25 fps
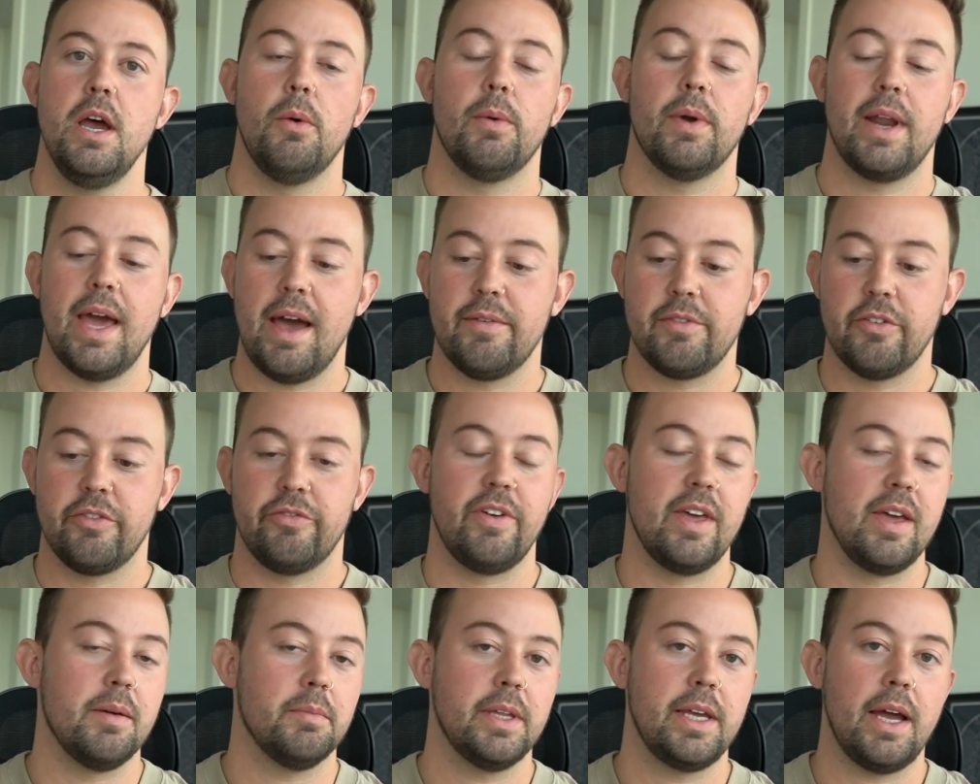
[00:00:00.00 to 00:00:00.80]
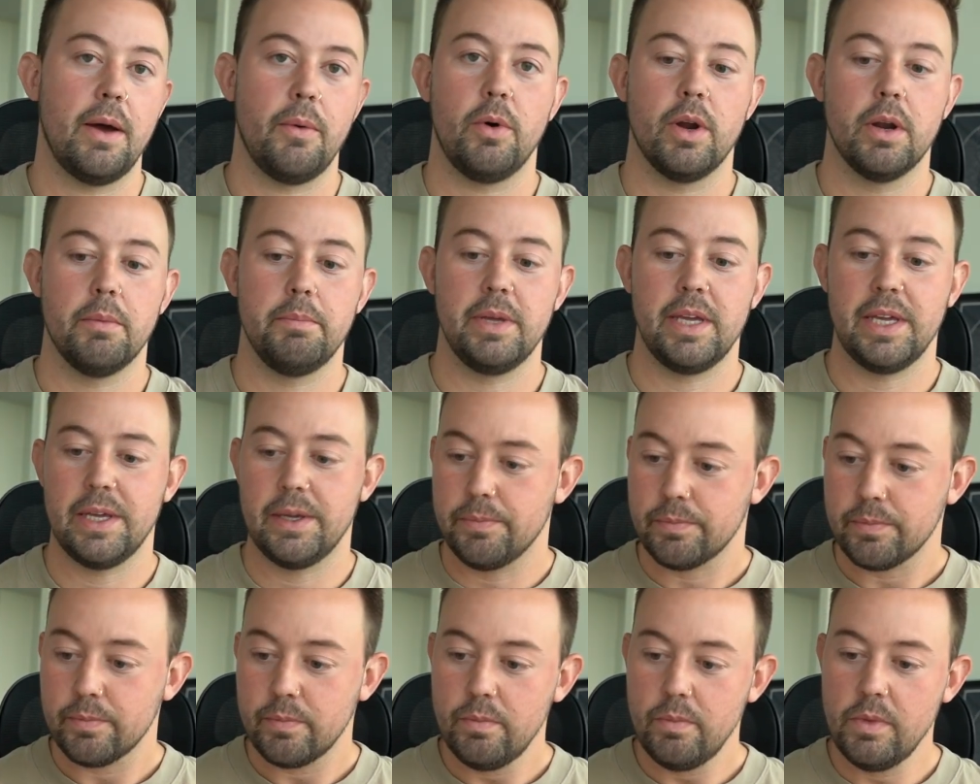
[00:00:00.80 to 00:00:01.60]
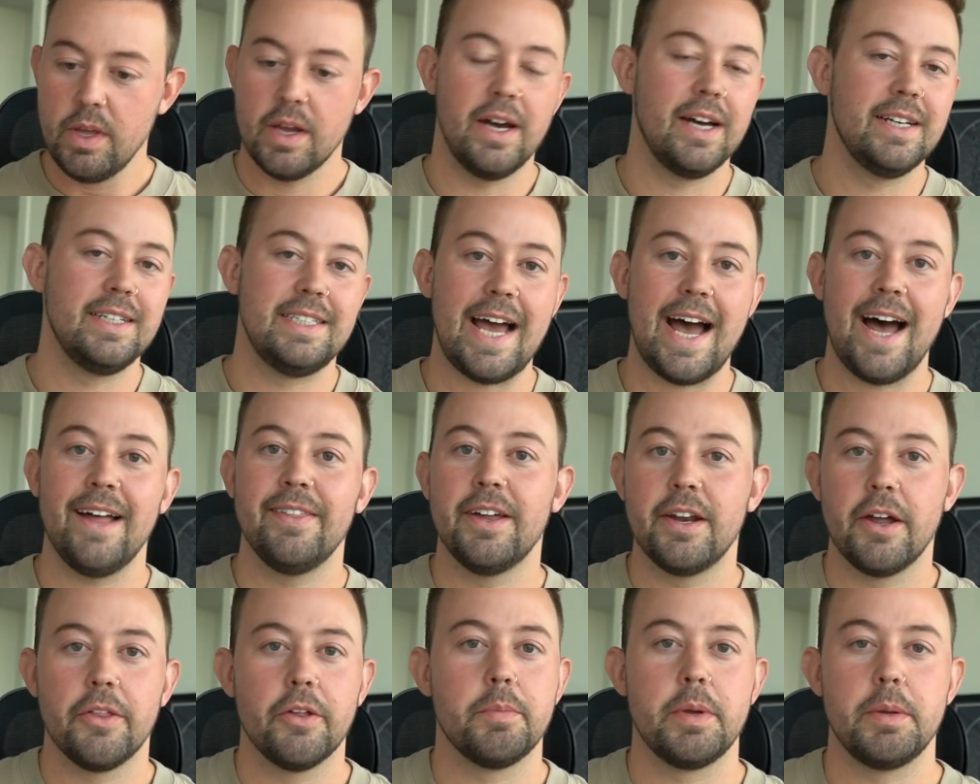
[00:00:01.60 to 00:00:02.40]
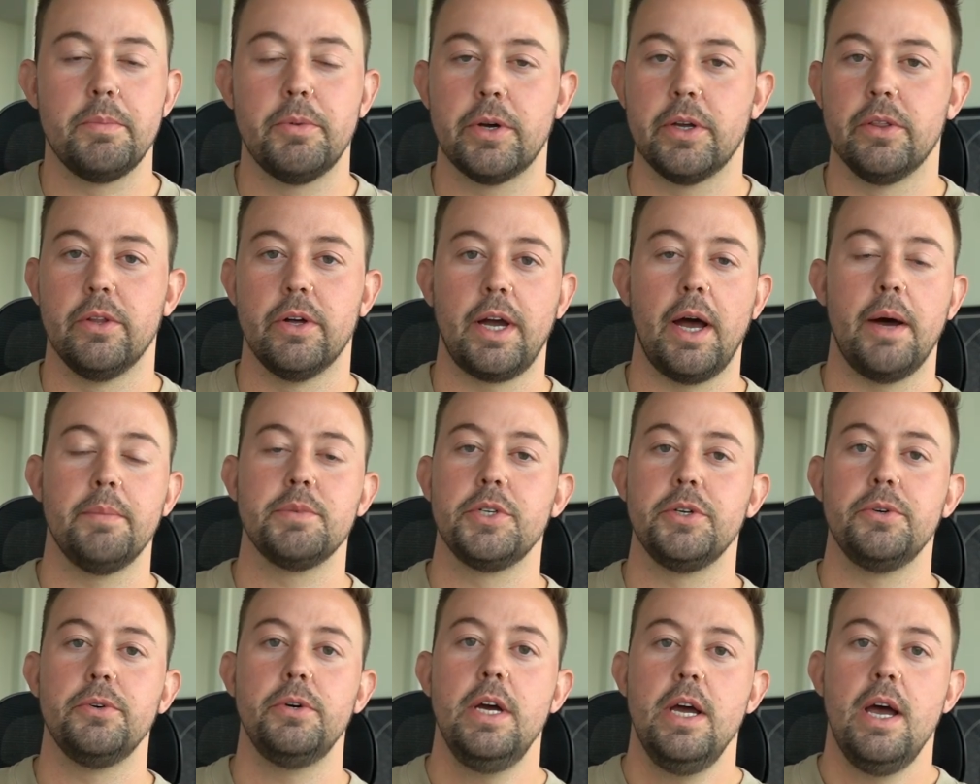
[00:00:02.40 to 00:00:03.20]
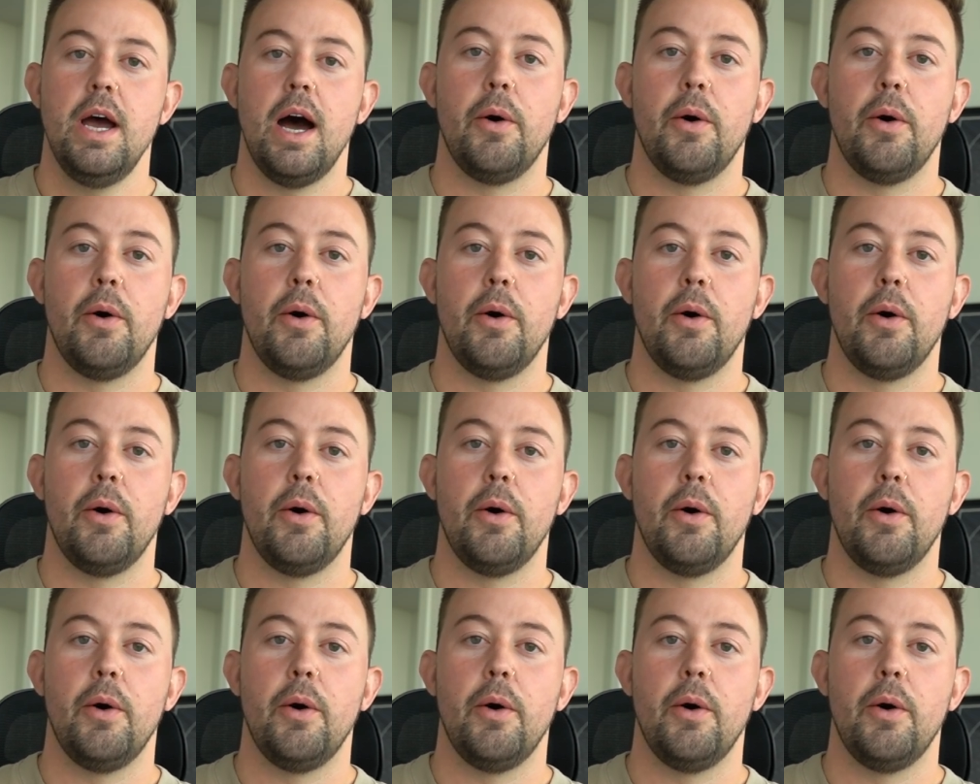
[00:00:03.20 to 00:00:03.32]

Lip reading: When I have a family, I want to be a dad that other people can look up to.